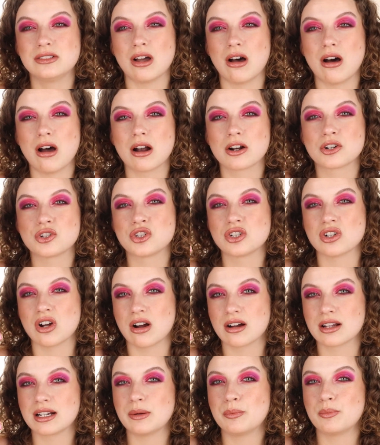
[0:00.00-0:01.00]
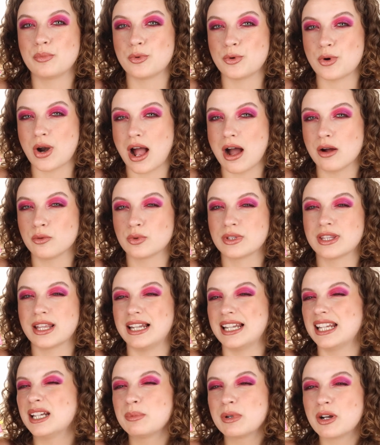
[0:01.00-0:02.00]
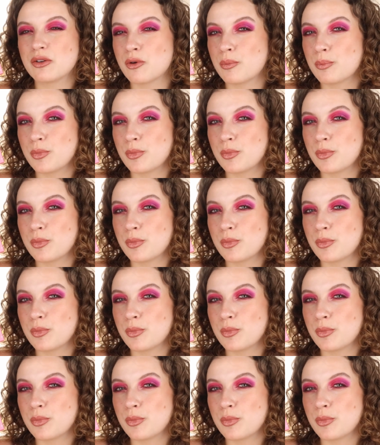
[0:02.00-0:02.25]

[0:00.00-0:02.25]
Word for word: dark chocolate brown with a little bit of